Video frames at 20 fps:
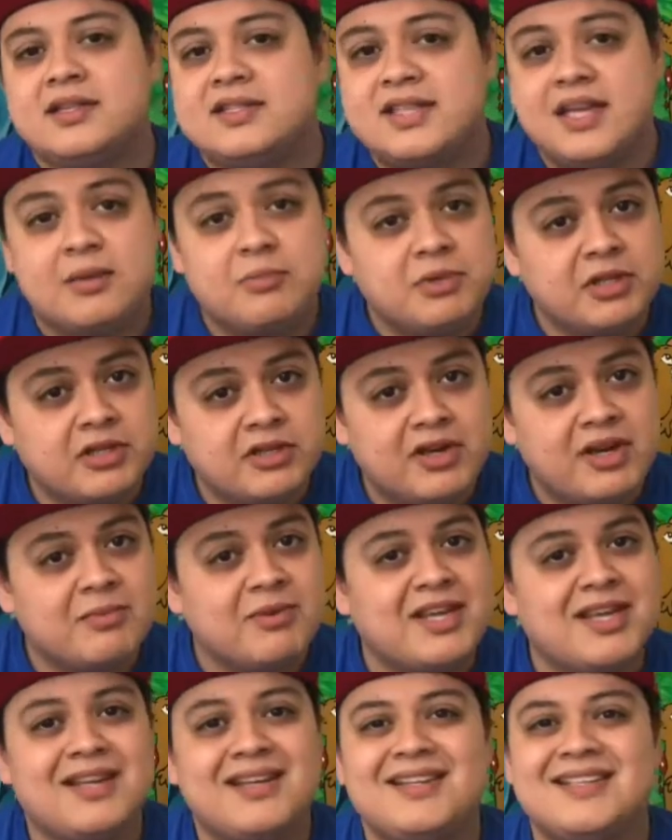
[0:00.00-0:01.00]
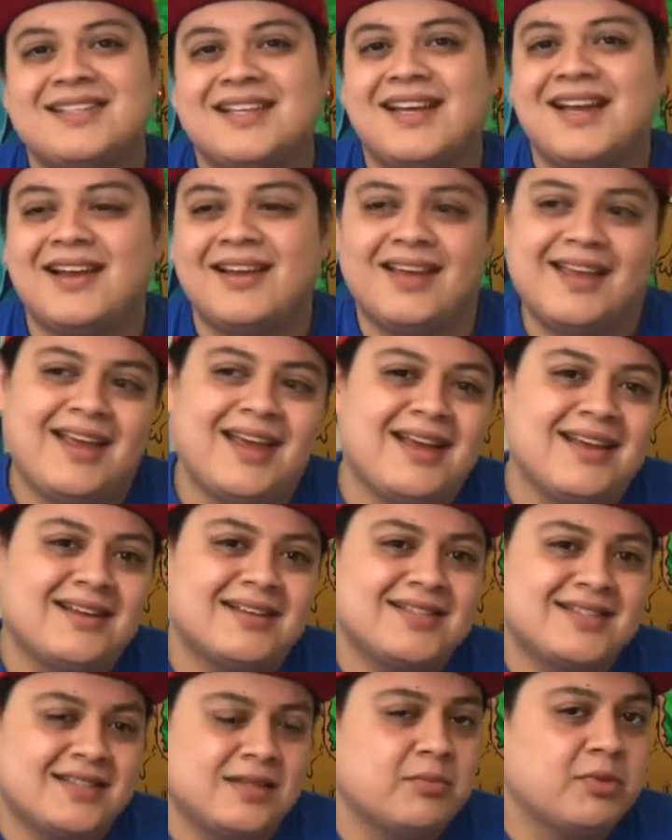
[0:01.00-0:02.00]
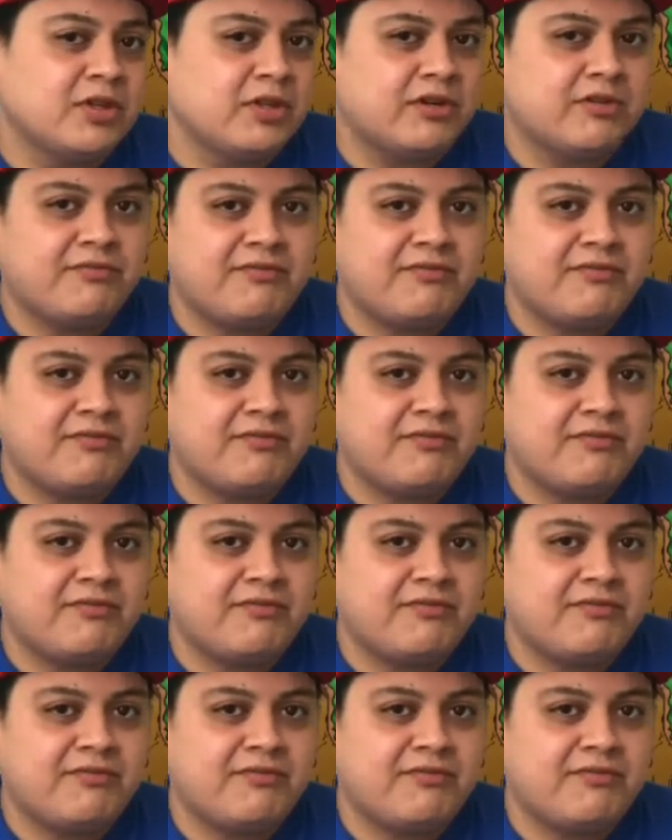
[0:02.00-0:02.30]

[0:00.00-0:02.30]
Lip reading: 10 milligram candies, and I get a similar